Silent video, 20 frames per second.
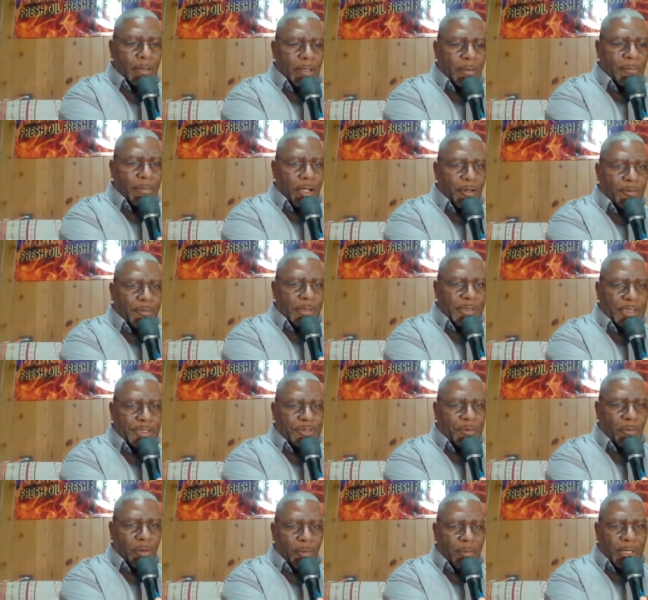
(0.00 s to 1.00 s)
Bear with me
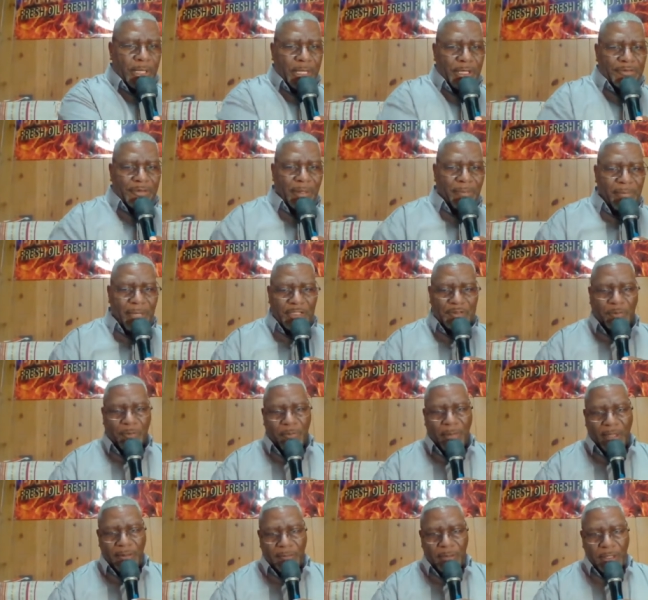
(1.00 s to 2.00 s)
just a moment here as I mess with
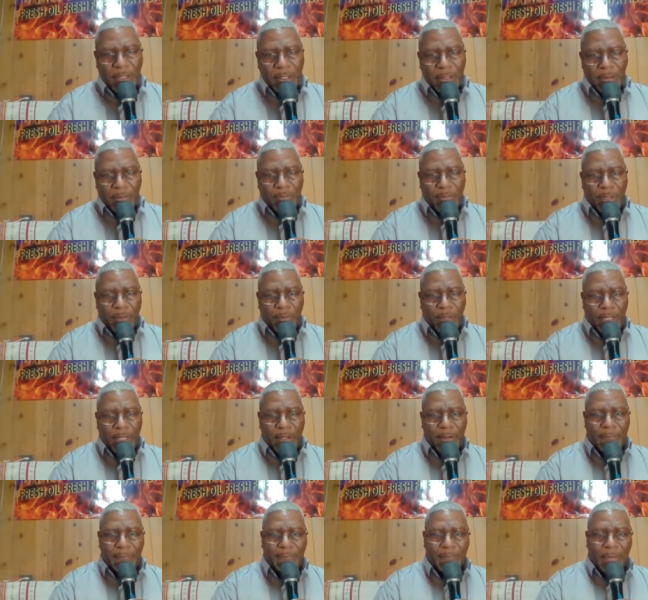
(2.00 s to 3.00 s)
my computer
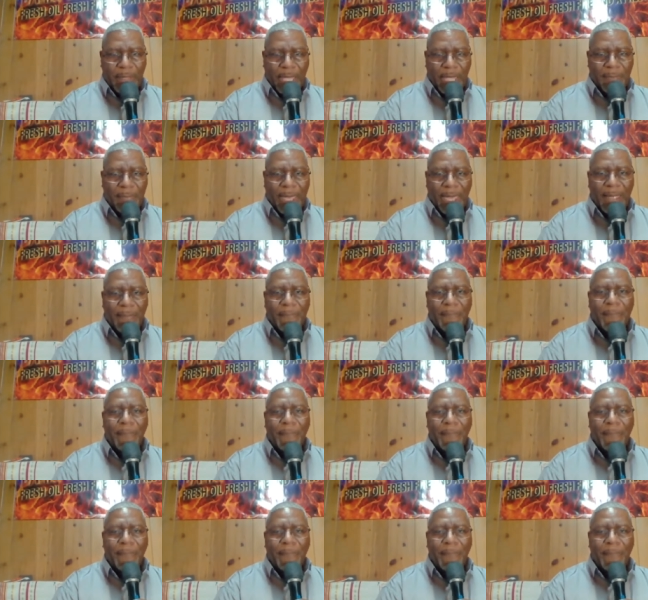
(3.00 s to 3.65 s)
here. Amen.